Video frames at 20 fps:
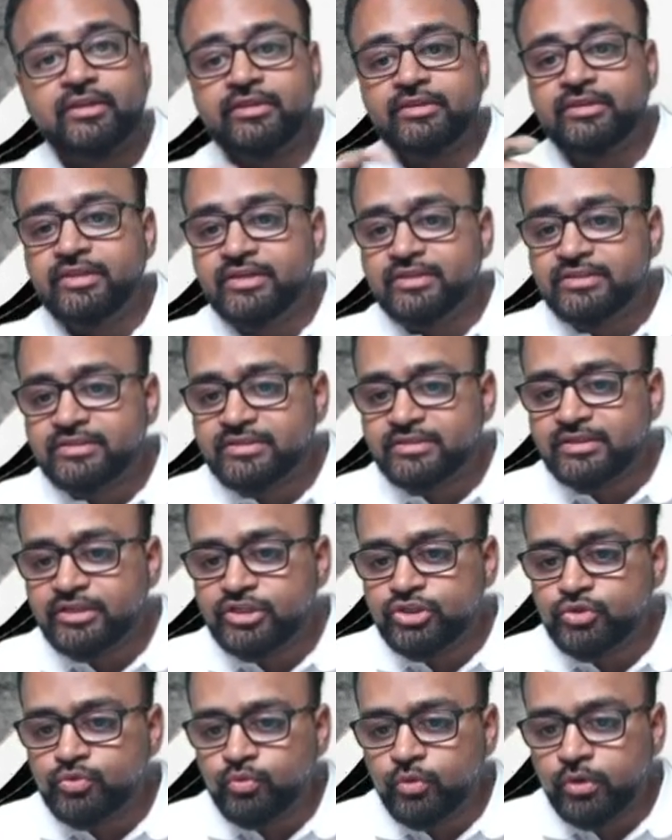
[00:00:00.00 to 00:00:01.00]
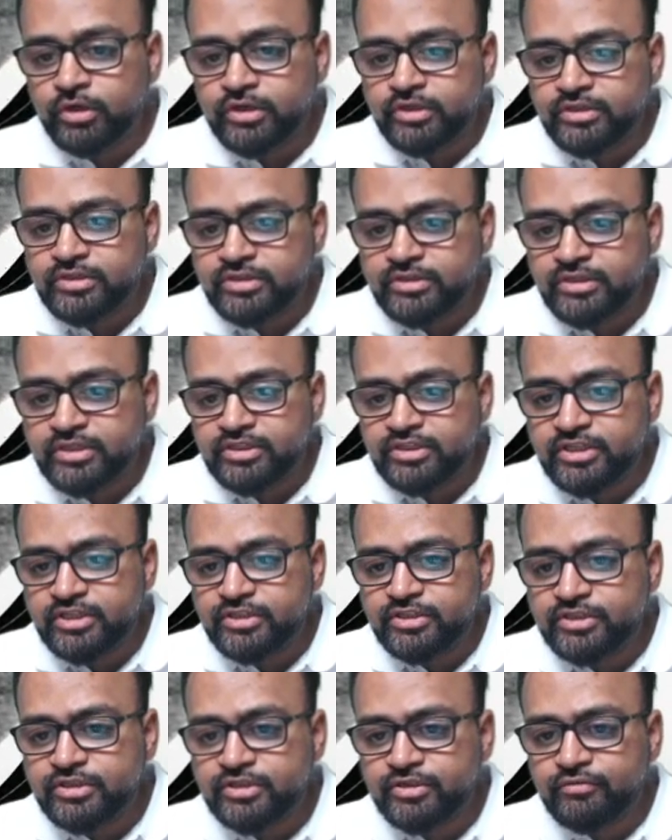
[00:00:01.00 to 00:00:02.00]
This is what is
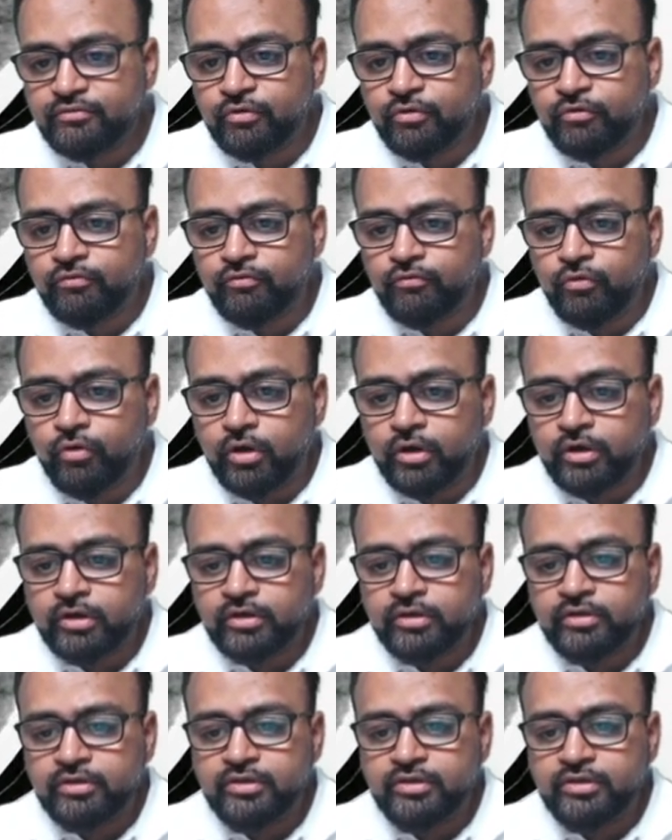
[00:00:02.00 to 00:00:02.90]
suggestive of what?